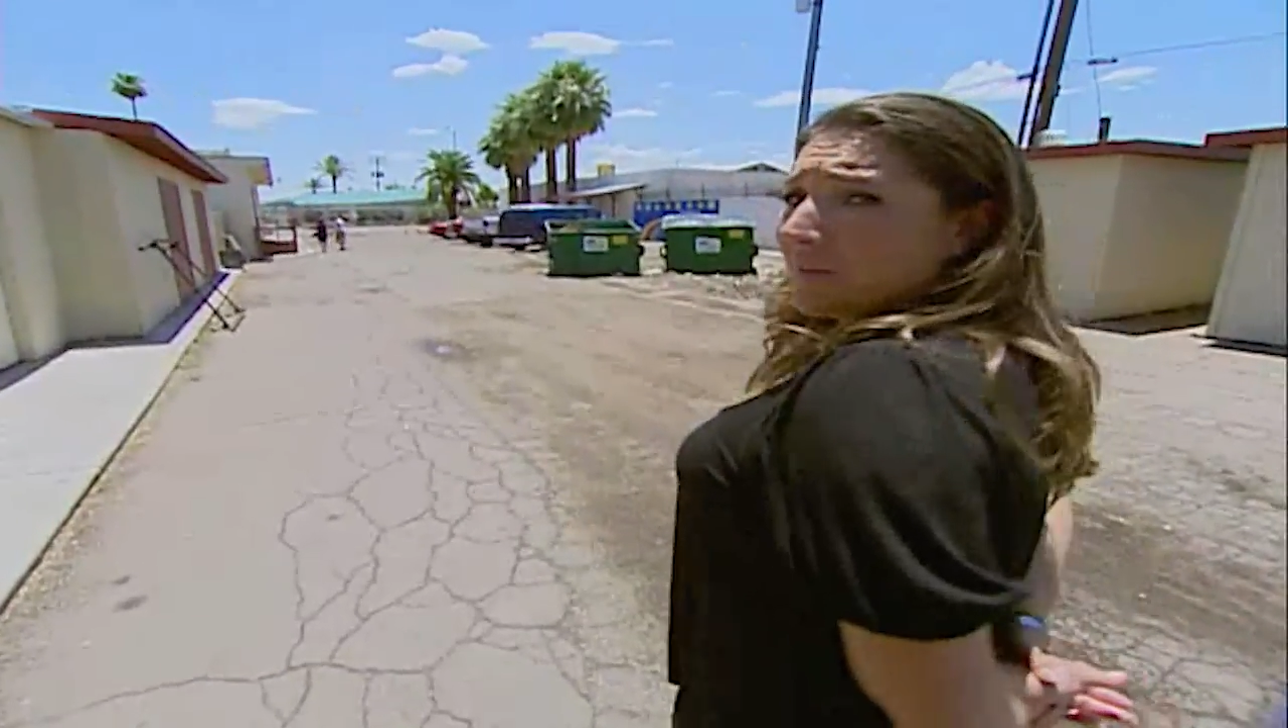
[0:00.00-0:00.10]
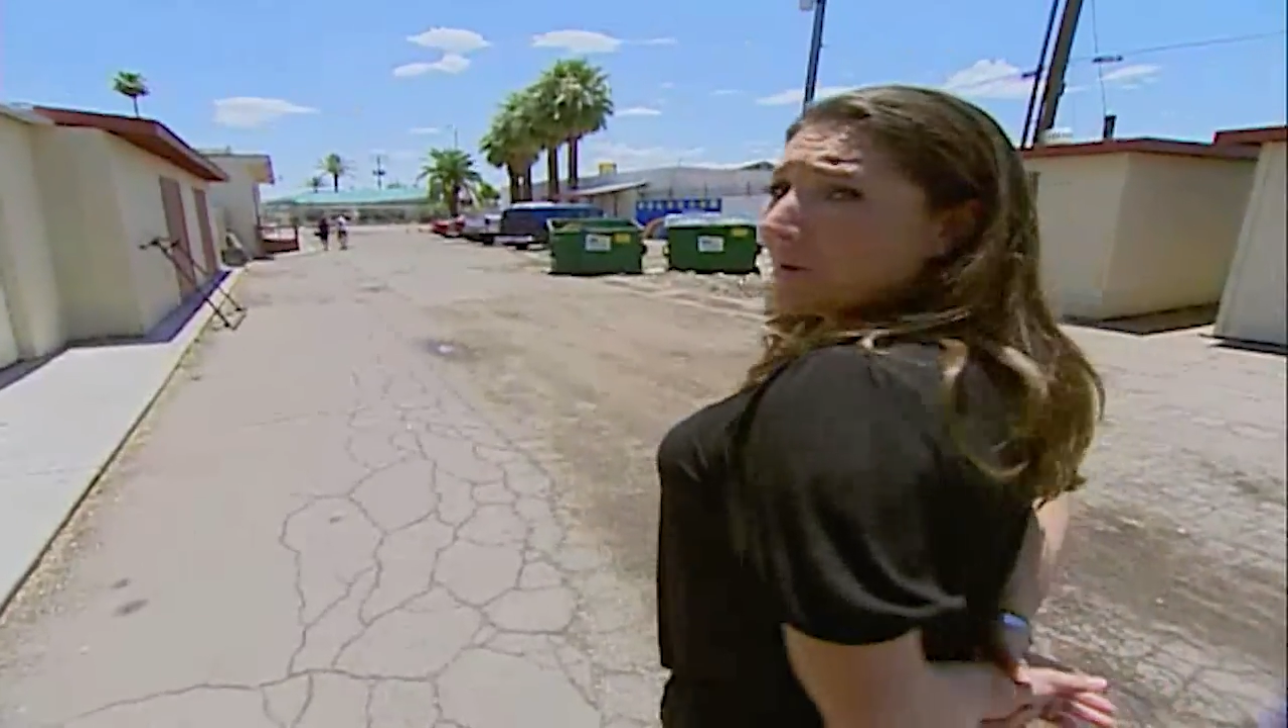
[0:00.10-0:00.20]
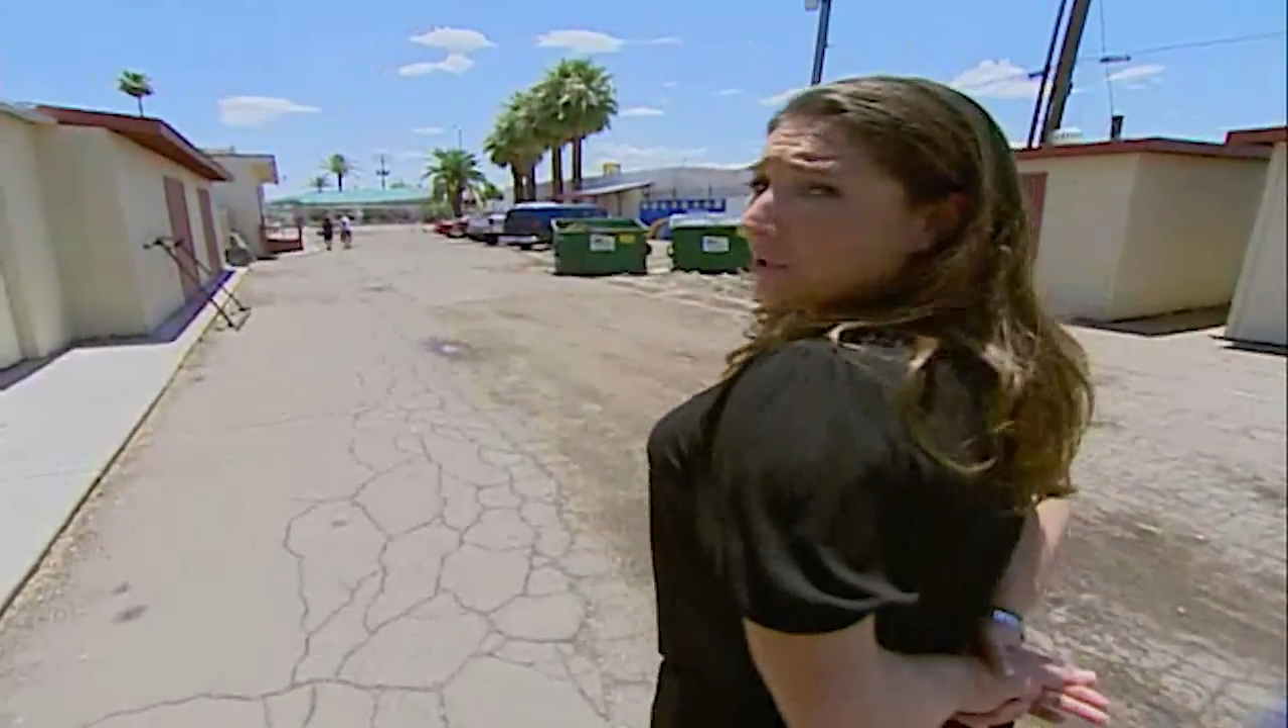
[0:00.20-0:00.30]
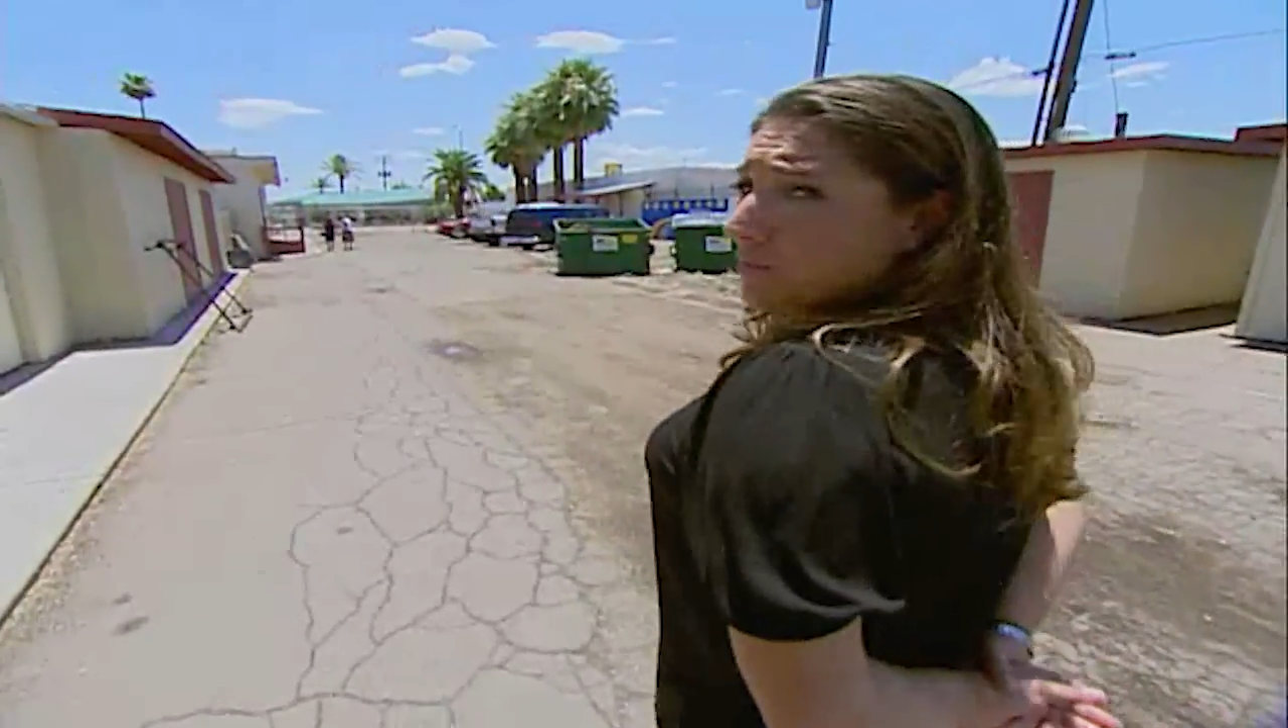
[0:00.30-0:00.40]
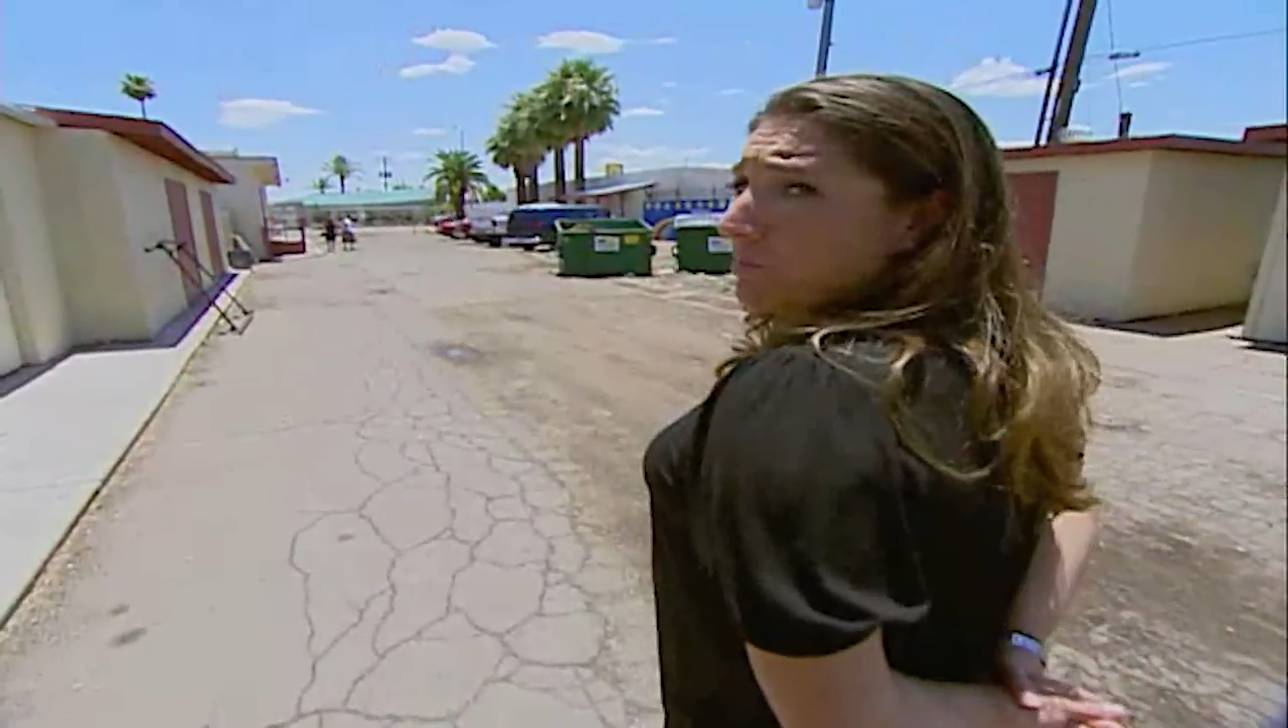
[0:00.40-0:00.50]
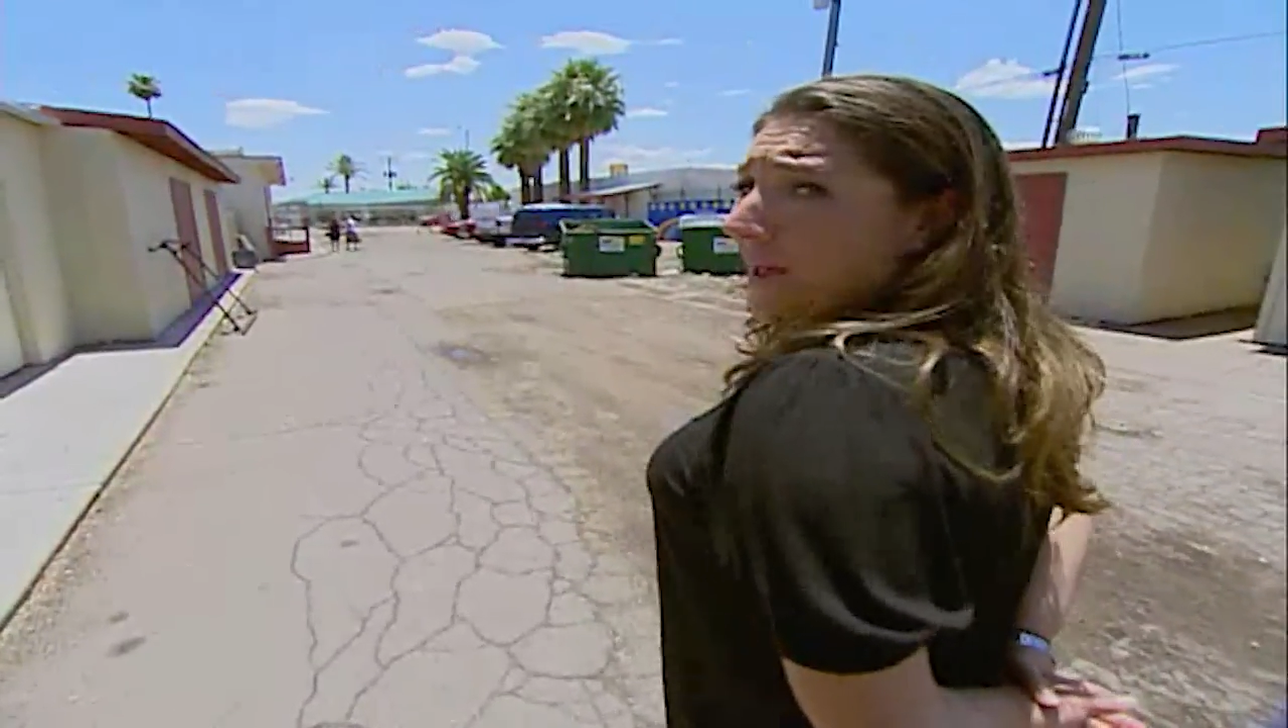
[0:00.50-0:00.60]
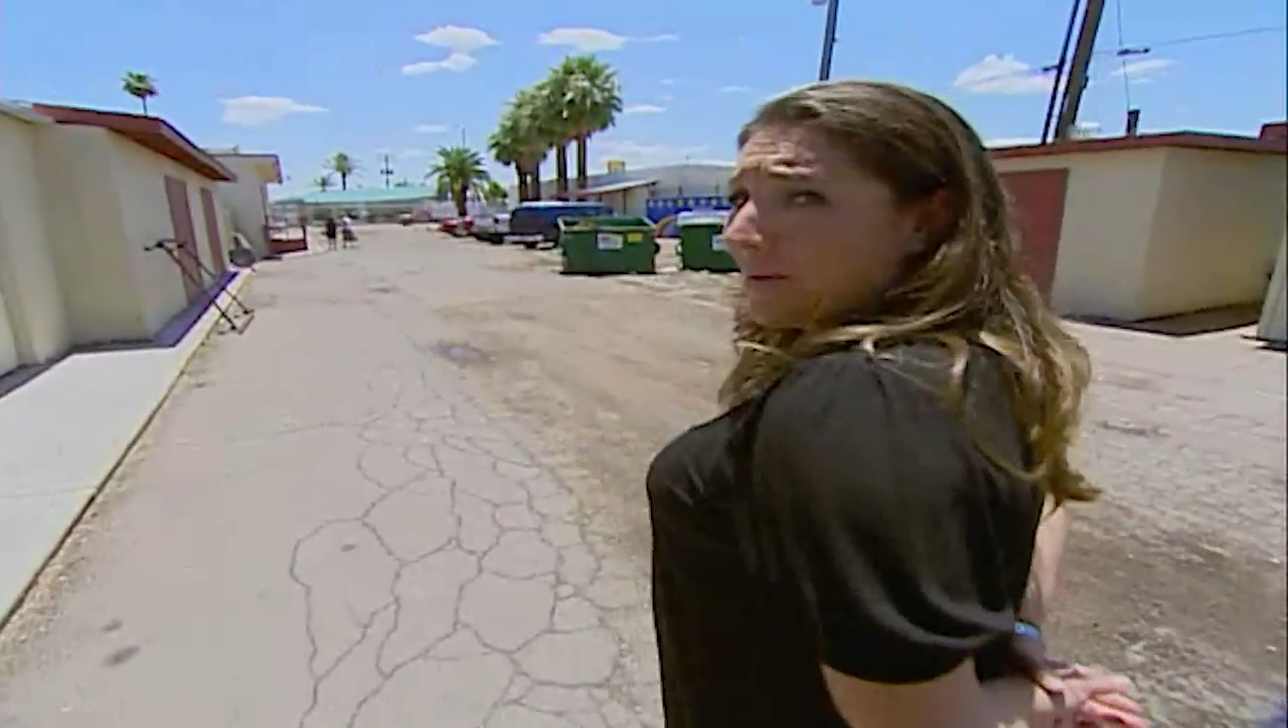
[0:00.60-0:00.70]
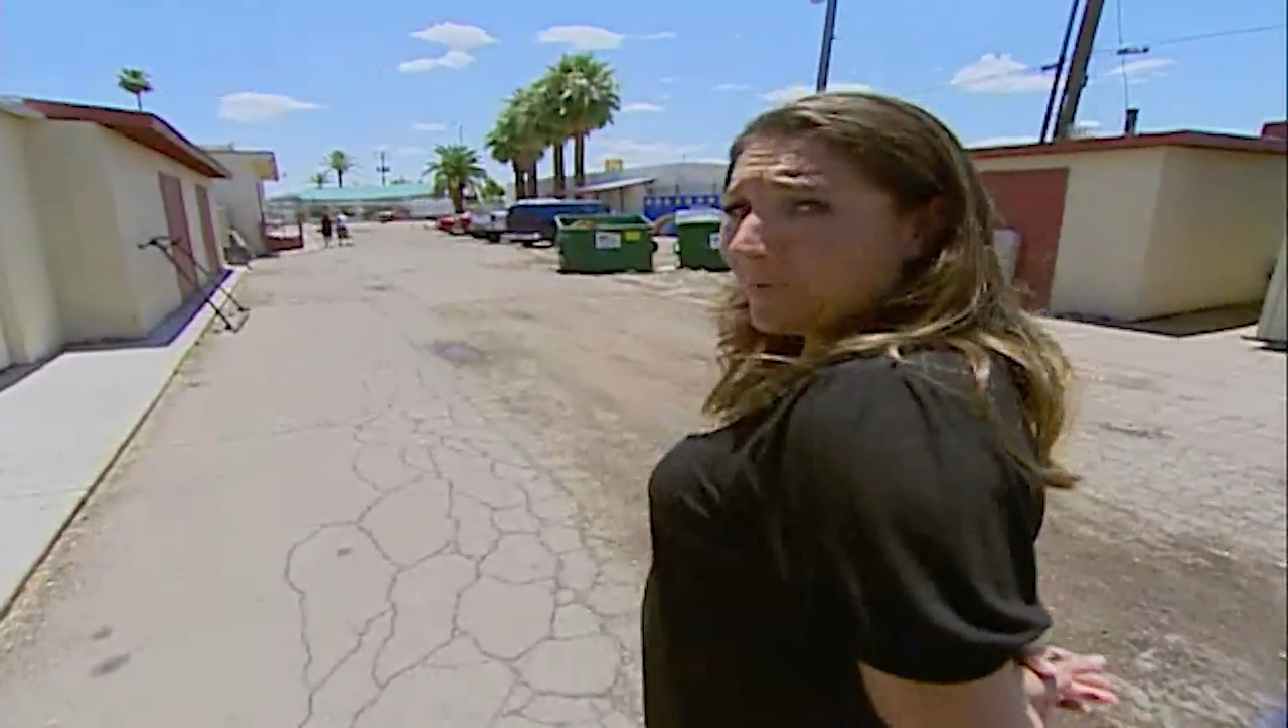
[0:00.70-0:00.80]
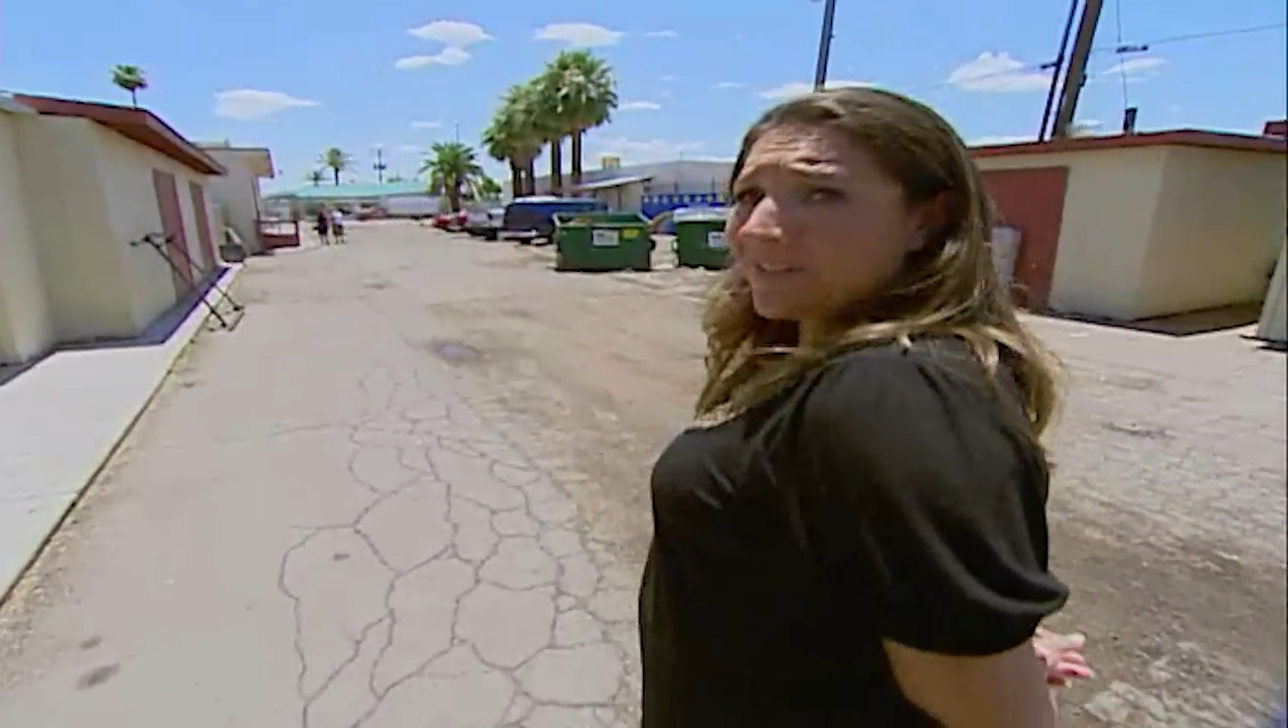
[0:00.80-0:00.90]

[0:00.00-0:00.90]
in a much better